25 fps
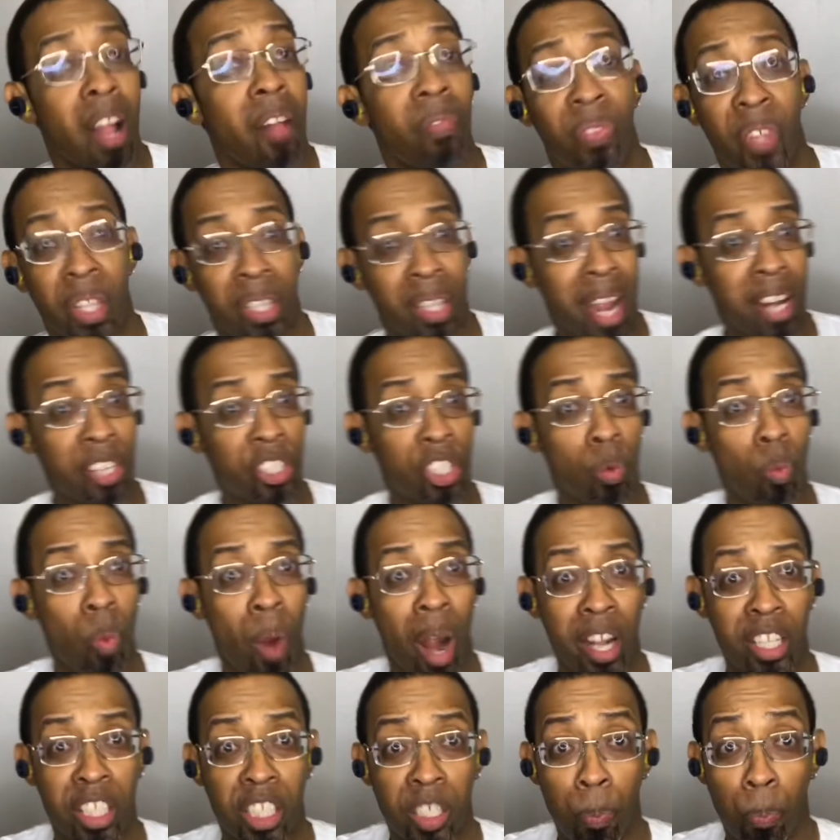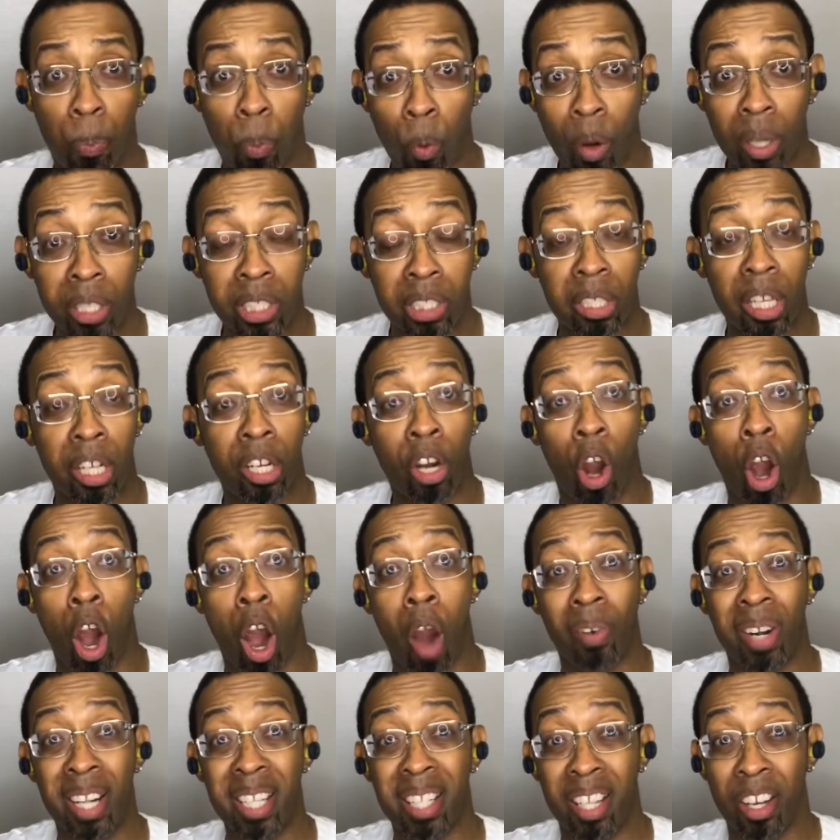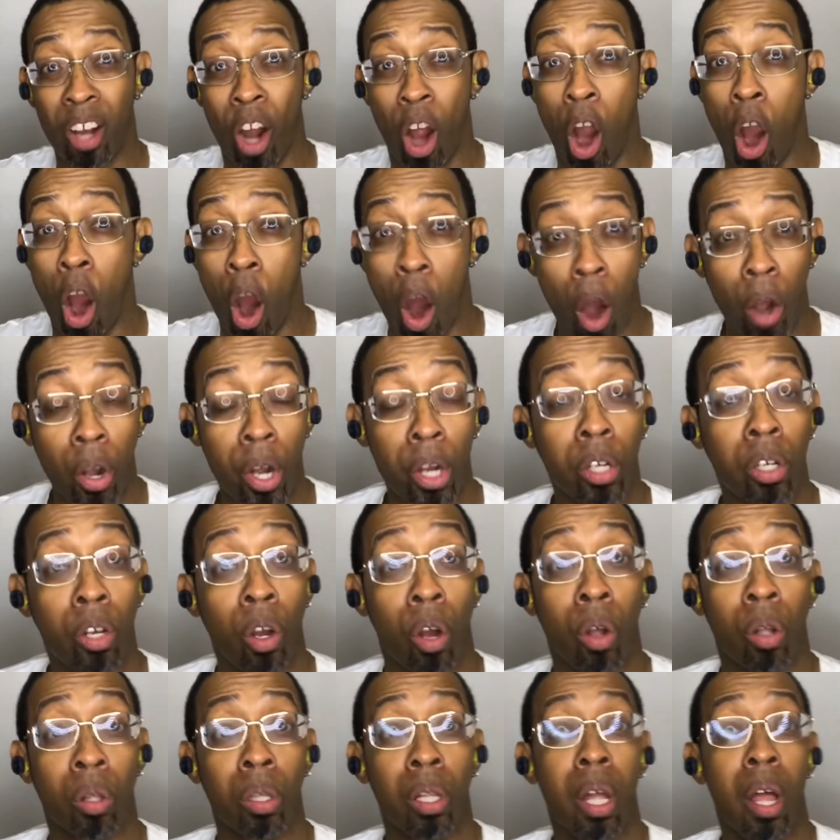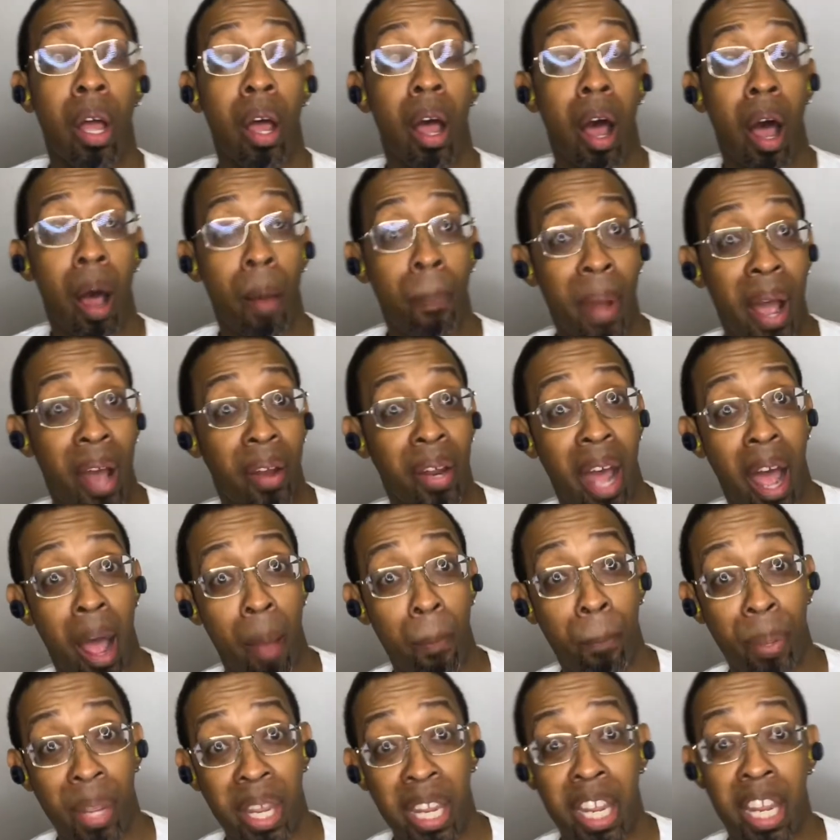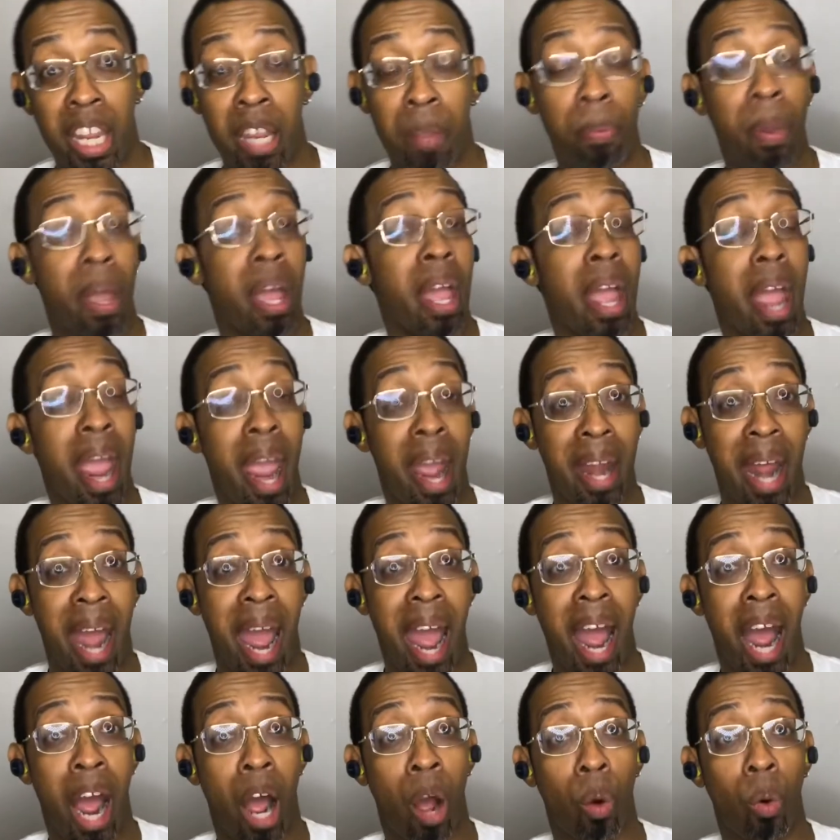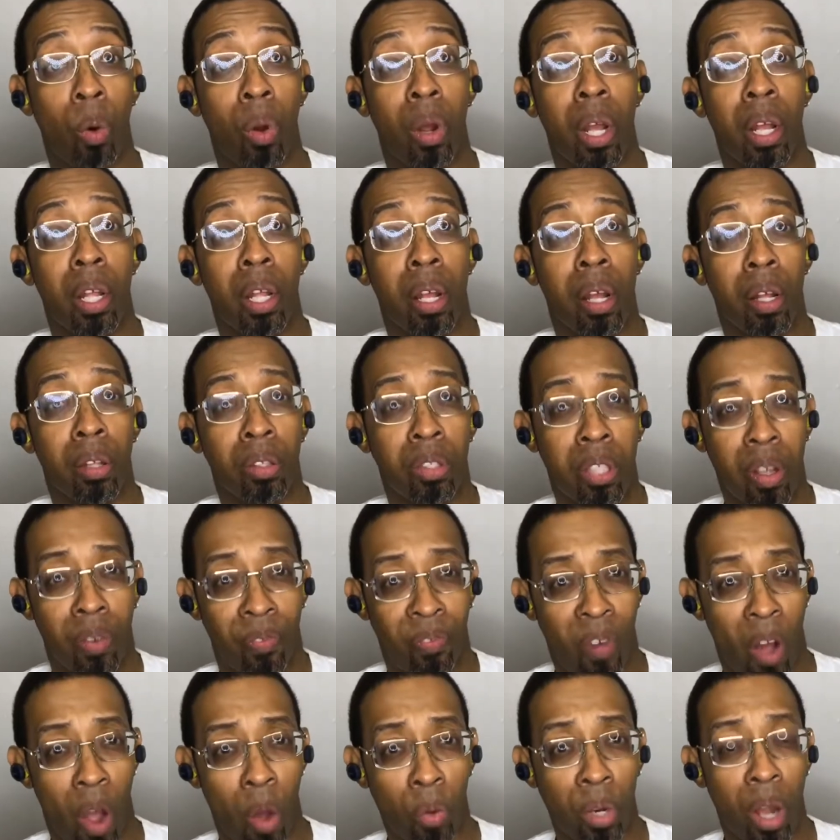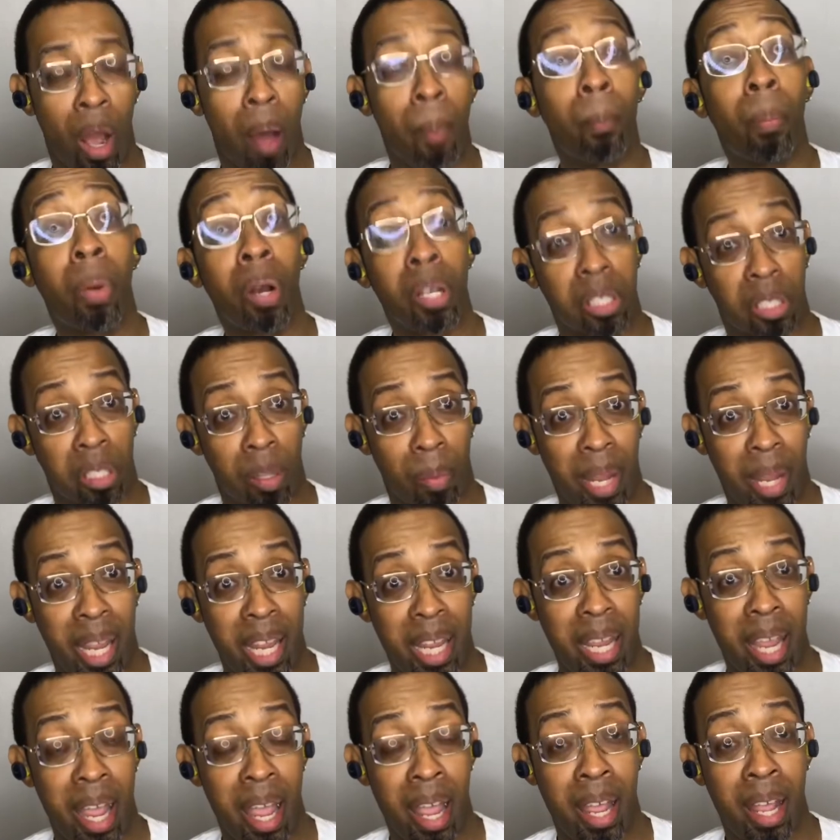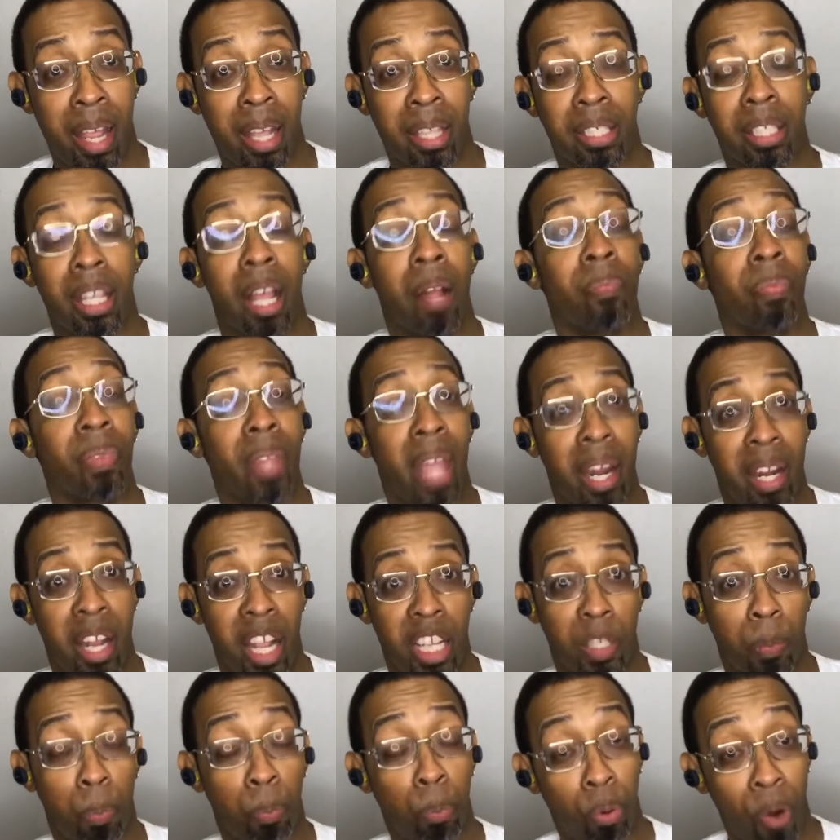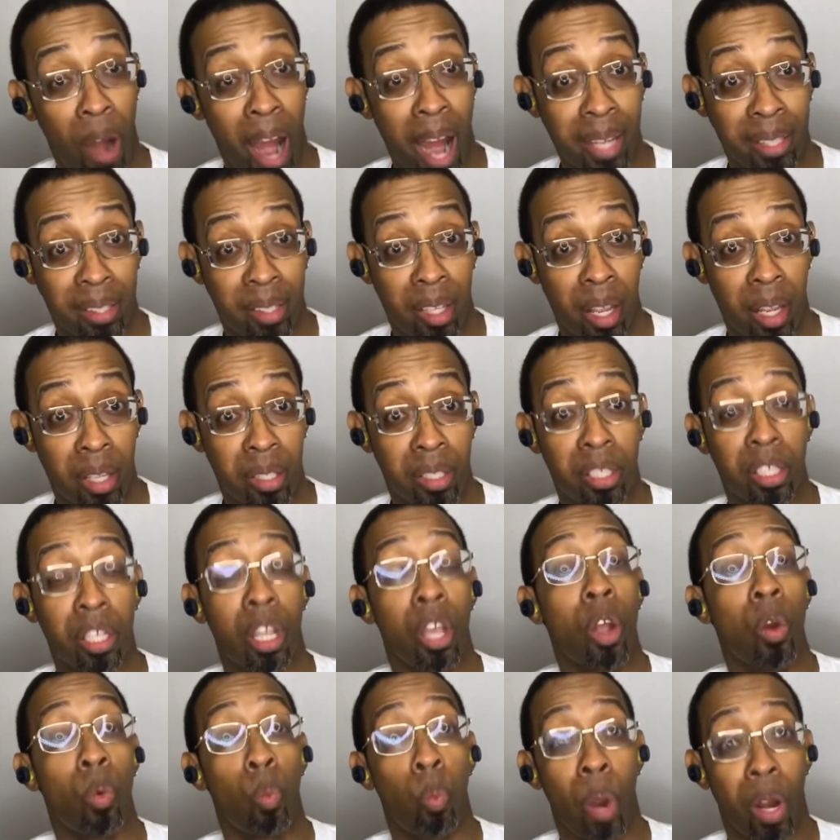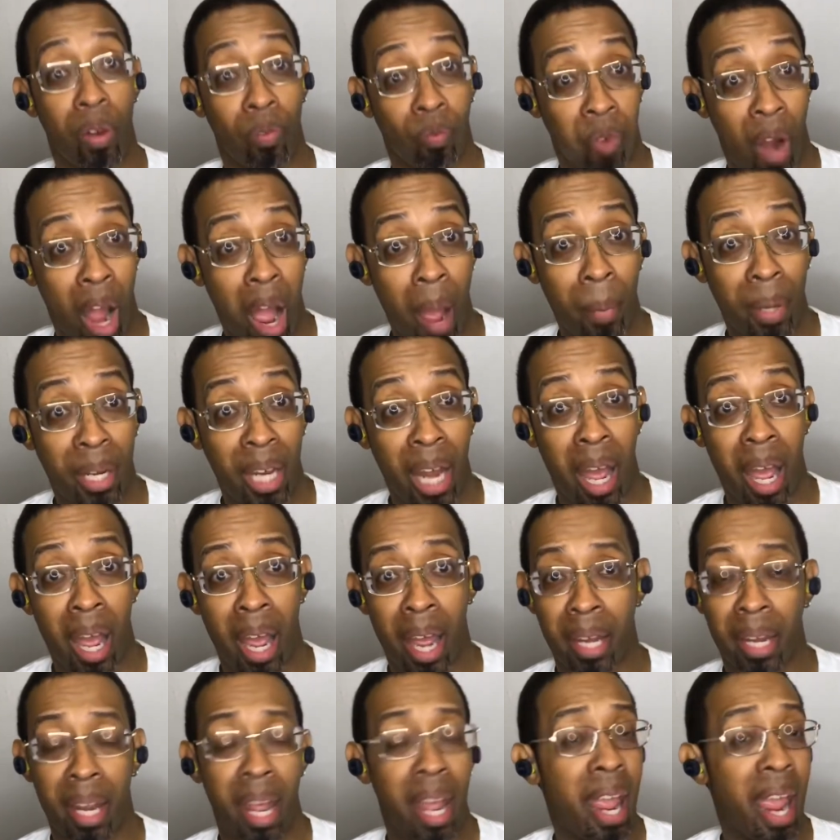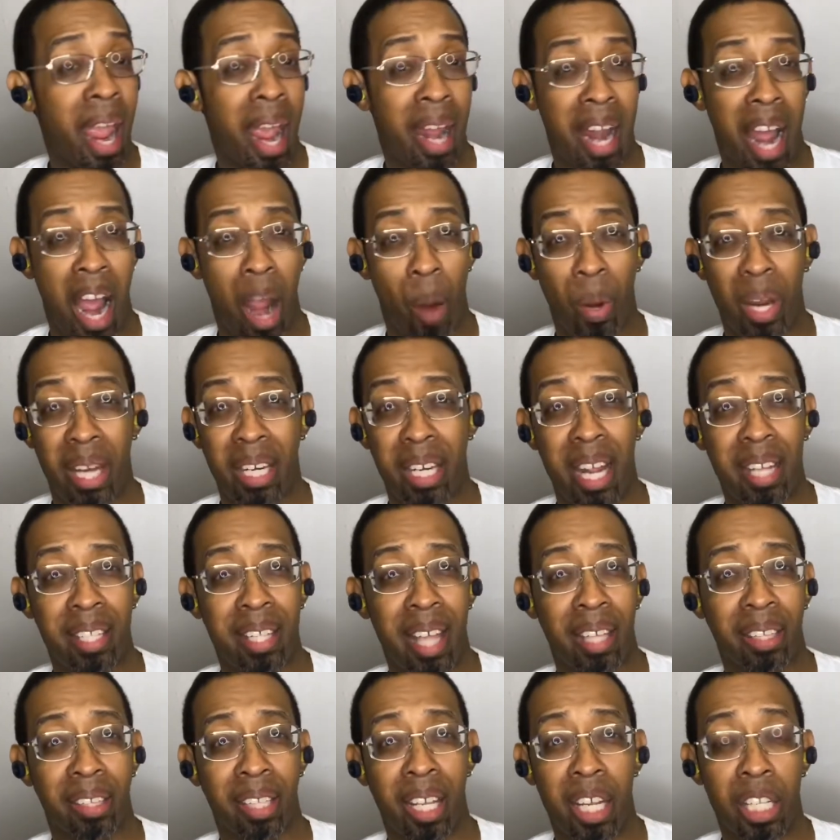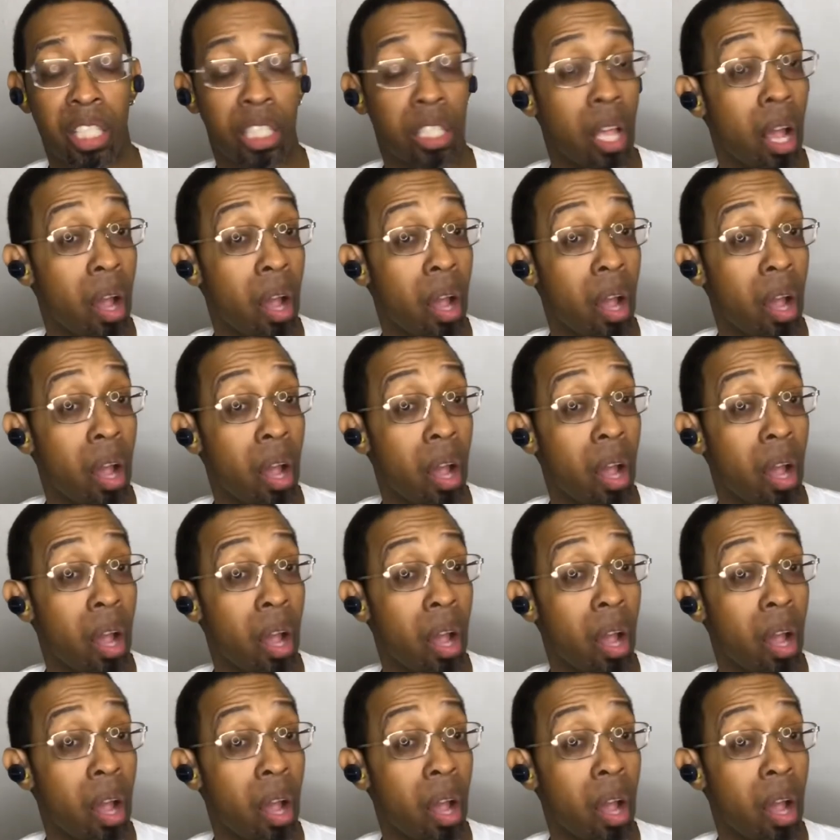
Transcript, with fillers: The Nationwide Sports Leader already did an article about Khabib and how devout a Muslim he is and his practice with Ramadan and how he needs at least